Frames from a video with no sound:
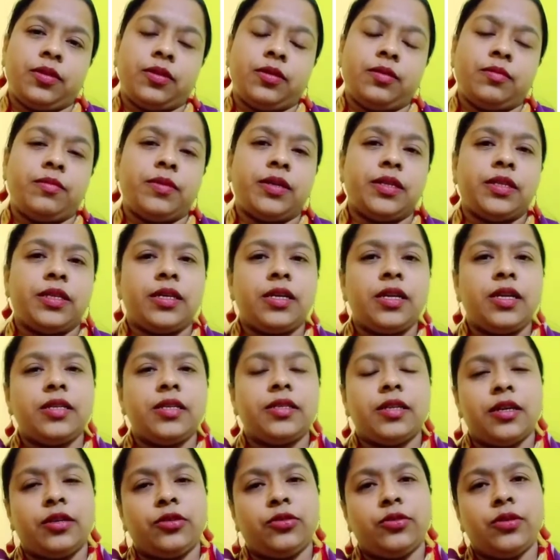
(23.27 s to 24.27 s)
Basically,
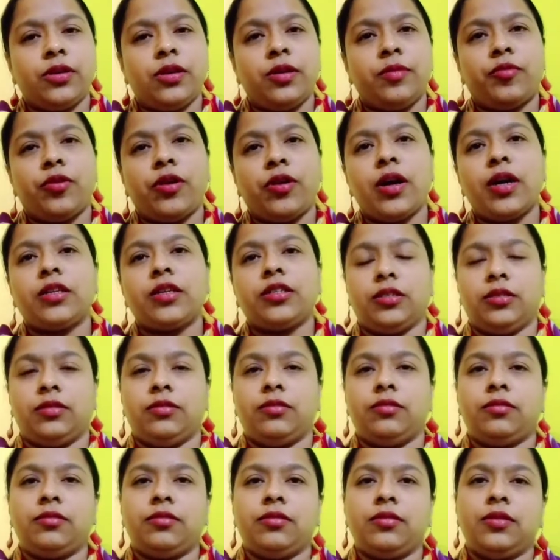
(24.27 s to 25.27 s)
sexual
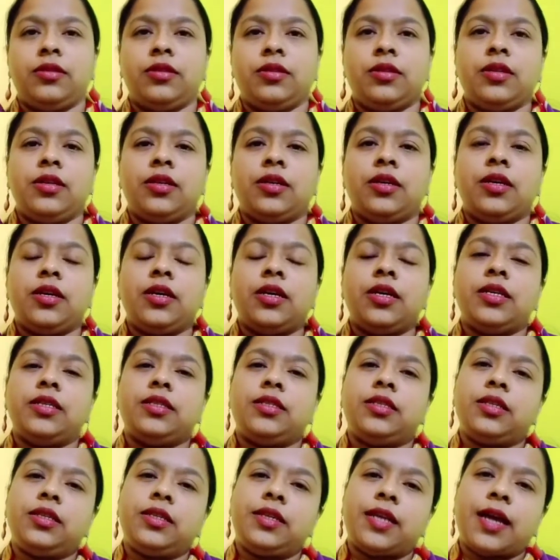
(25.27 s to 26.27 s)
reproduction is
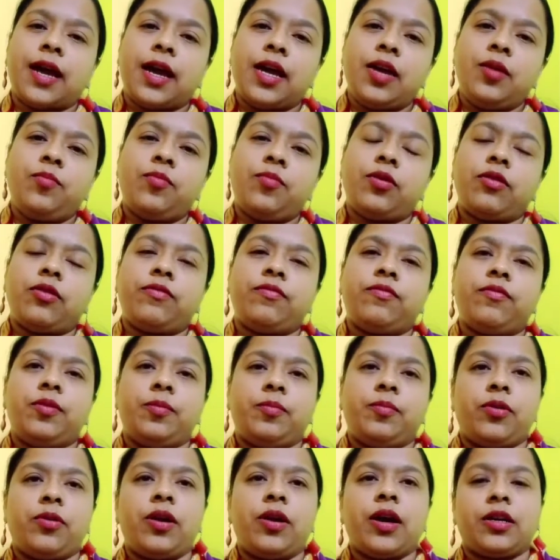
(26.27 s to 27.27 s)
the type of
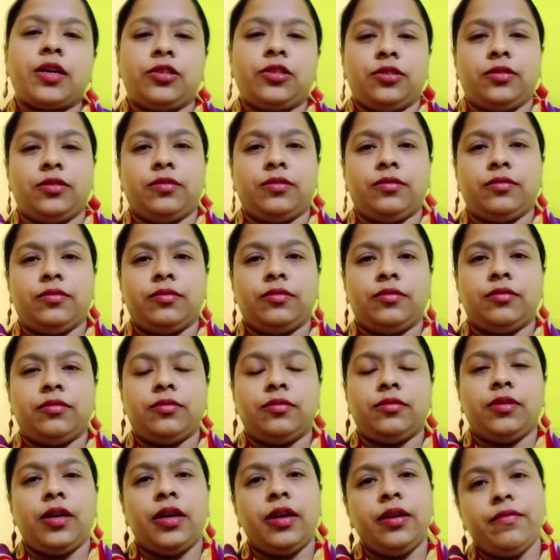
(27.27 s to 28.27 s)
reproduction
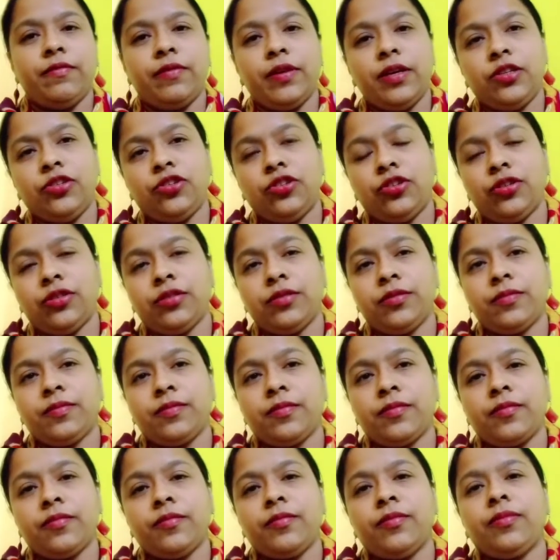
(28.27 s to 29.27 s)
in which
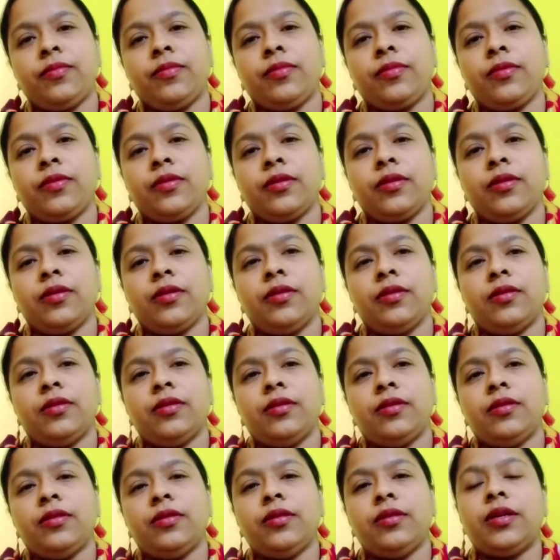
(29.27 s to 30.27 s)

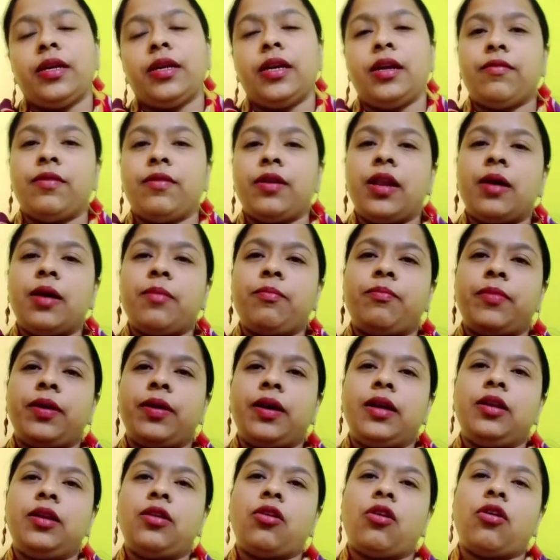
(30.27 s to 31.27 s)
the
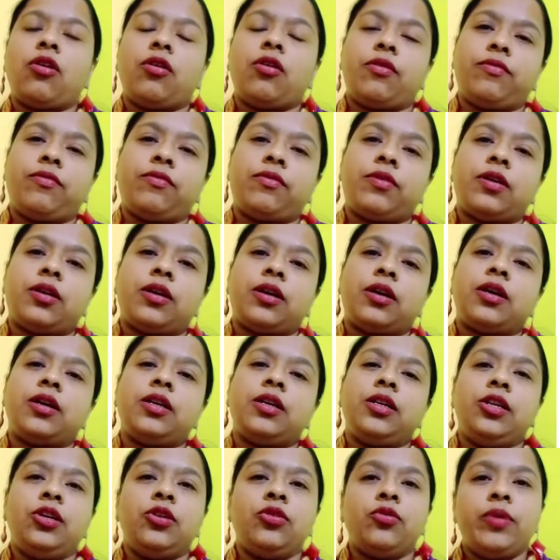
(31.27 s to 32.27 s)
development of a
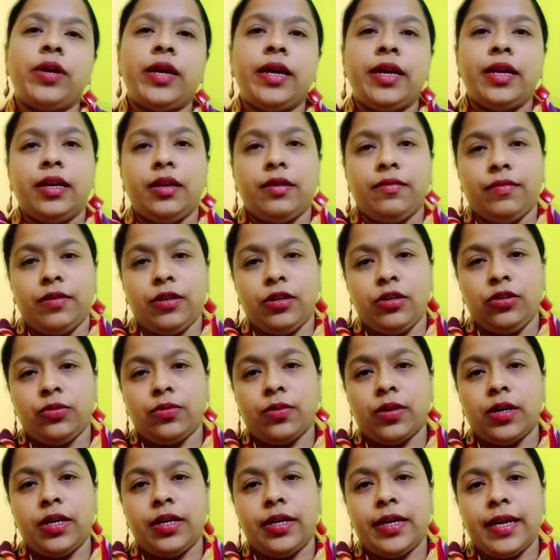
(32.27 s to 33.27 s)
new
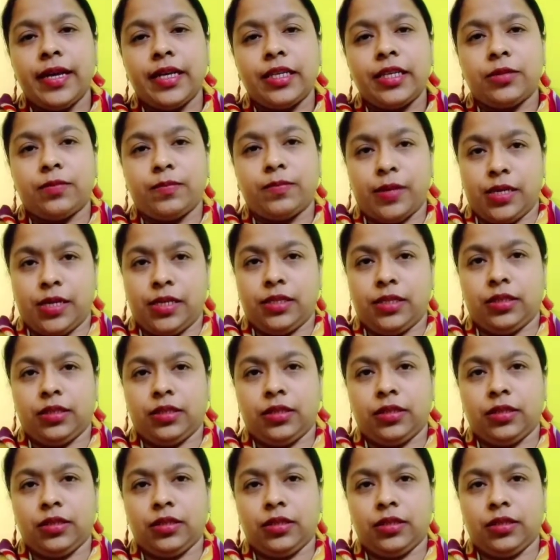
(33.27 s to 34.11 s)
individual takes place